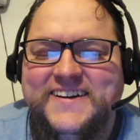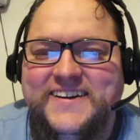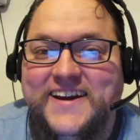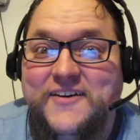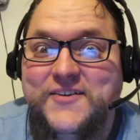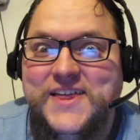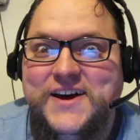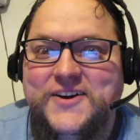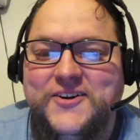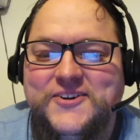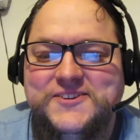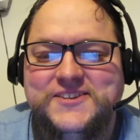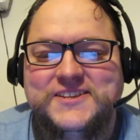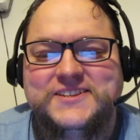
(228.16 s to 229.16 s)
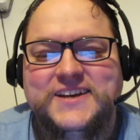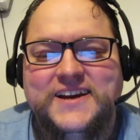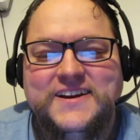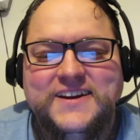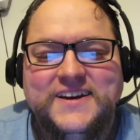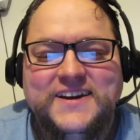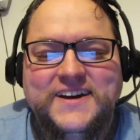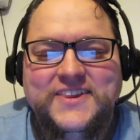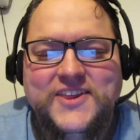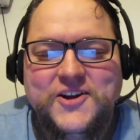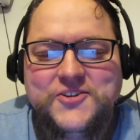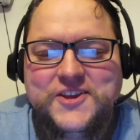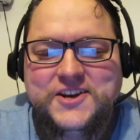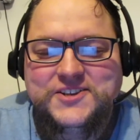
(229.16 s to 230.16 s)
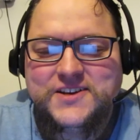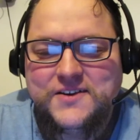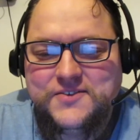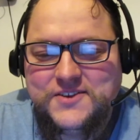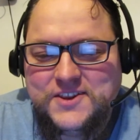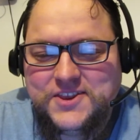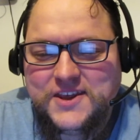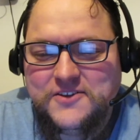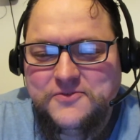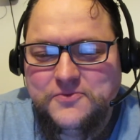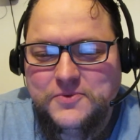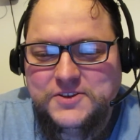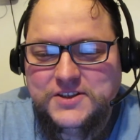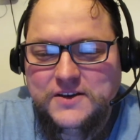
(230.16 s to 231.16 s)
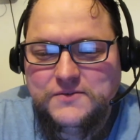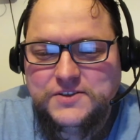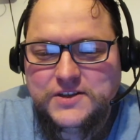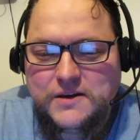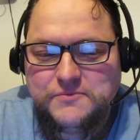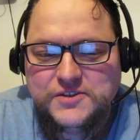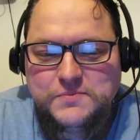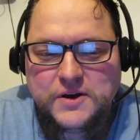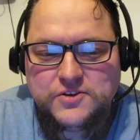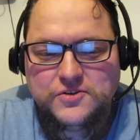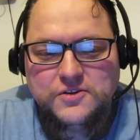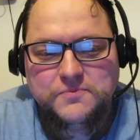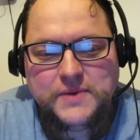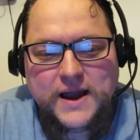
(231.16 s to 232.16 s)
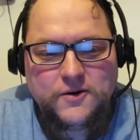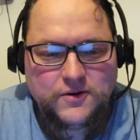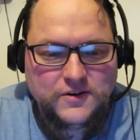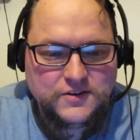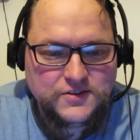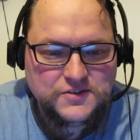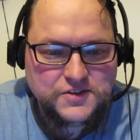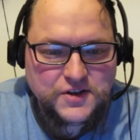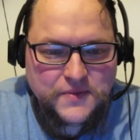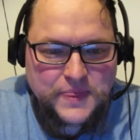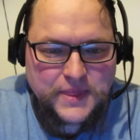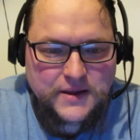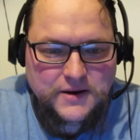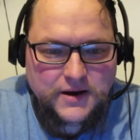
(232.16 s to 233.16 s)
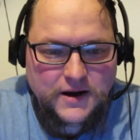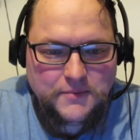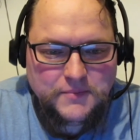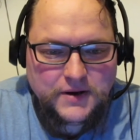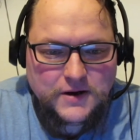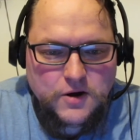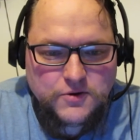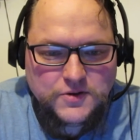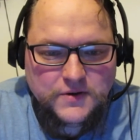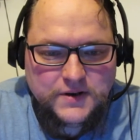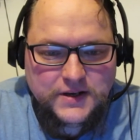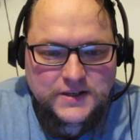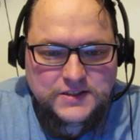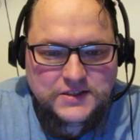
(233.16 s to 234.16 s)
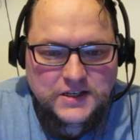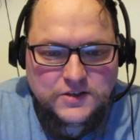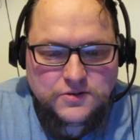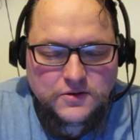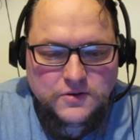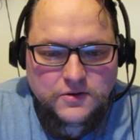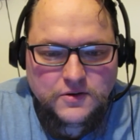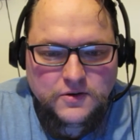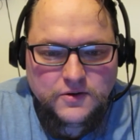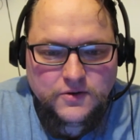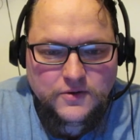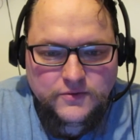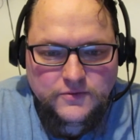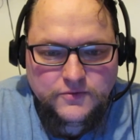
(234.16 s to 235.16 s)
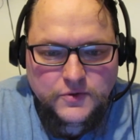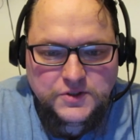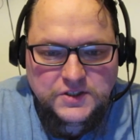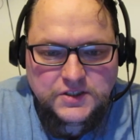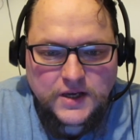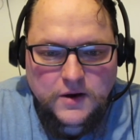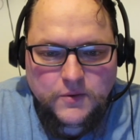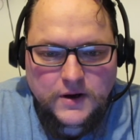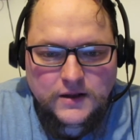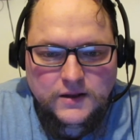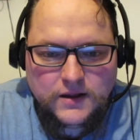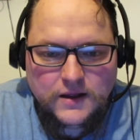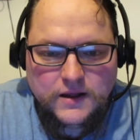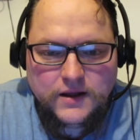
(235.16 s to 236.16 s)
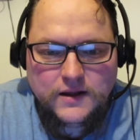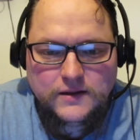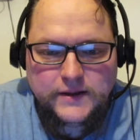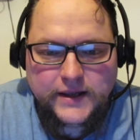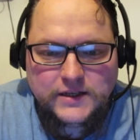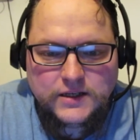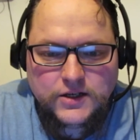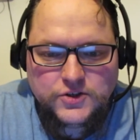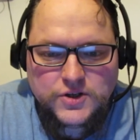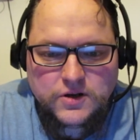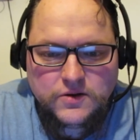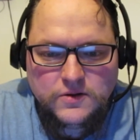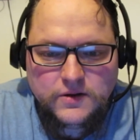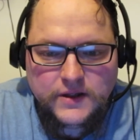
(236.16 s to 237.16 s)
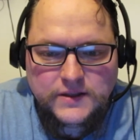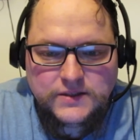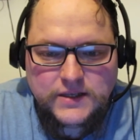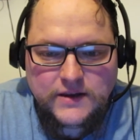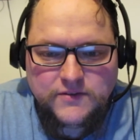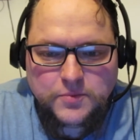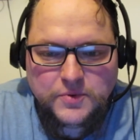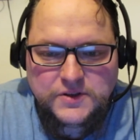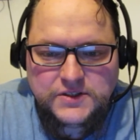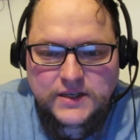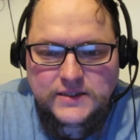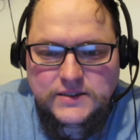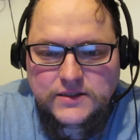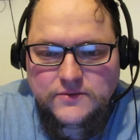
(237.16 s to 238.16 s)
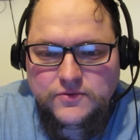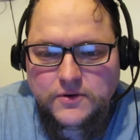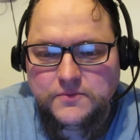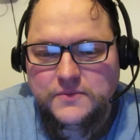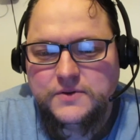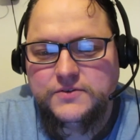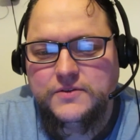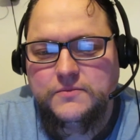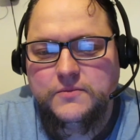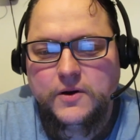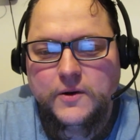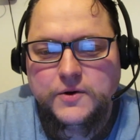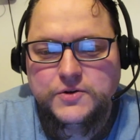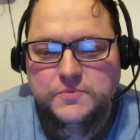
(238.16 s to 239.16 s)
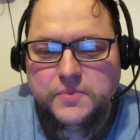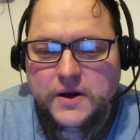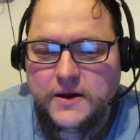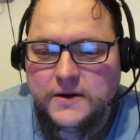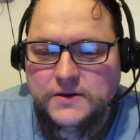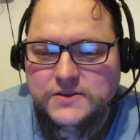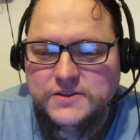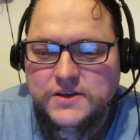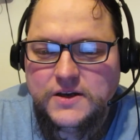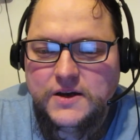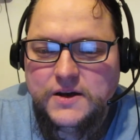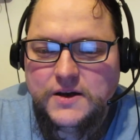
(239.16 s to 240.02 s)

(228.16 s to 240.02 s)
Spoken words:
Not without errors this site. There they discovered that they have received some special powers. Makoto and his teacher Fujisawa land in a jungle and save a princess from some large bugs.